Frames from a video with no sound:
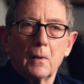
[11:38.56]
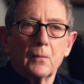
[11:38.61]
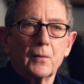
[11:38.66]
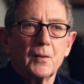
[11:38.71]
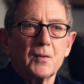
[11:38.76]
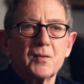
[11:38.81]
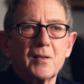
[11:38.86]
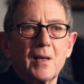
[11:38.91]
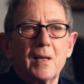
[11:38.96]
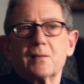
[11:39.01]

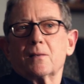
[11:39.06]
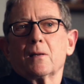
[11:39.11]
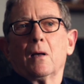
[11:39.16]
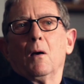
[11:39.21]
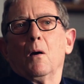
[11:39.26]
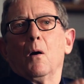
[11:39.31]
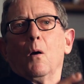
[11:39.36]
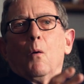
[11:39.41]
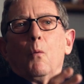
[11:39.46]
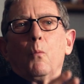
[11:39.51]
that says
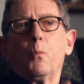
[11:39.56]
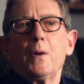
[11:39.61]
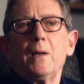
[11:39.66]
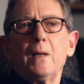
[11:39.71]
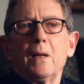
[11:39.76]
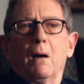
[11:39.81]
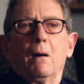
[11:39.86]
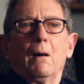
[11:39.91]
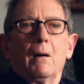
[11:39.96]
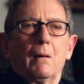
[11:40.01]

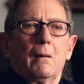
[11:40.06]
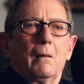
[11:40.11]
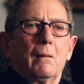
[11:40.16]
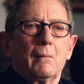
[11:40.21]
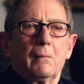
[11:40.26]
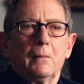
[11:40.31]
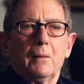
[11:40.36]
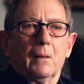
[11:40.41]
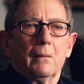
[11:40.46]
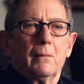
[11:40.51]
we are,
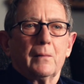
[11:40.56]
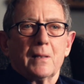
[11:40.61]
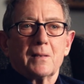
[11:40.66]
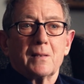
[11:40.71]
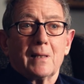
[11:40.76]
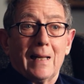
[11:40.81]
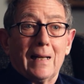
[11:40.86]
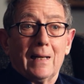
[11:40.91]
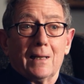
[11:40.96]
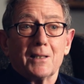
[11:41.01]
you know, there's
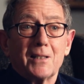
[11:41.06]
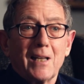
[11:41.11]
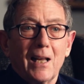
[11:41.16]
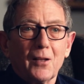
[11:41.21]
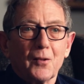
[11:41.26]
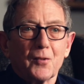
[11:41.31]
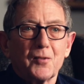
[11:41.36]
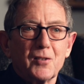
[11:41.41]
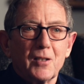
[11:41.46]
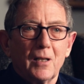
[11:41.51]
an English
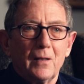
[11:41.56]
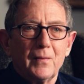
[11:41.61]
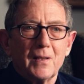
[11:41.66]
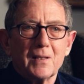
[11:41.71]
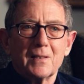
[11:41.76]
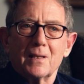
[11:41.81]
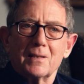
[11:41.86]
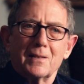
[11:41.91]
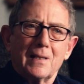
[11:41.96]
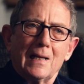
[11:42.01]
health
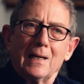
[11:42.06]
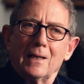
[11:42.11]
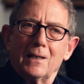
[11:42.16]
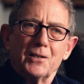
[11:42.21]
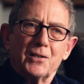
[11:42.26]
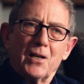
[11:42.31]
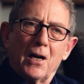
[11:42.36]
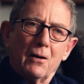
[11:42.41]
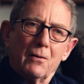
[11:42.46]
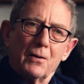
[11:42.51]
service, there's
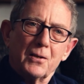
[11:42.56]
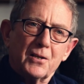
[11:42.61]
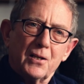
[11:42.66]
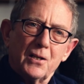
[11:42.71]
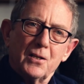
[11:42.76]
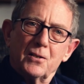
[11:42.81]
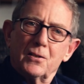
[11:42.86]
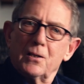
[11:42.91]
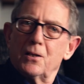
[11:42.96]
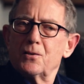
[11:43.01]
English
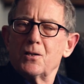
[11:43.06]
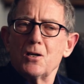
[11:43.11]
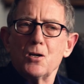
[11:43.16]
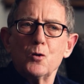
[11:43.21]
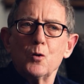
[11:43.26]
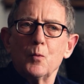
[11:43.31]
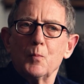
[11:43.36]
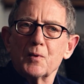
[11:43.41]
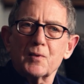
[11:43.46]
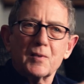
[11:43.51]
heritage, there's
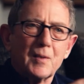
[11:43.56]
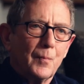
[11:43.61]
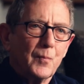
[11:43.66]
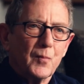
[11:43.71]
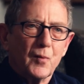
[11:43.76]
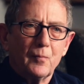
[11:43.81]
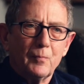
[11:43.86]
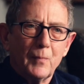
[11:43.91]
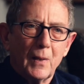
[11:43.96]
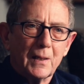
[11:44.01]
enormous
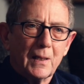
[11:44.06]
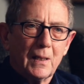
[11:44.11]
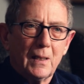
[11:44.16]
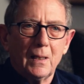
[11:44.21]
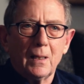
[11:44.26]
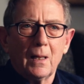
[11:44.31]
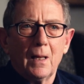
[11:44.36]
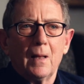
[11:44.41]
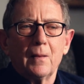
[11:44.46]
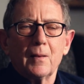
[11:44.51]
sums of money,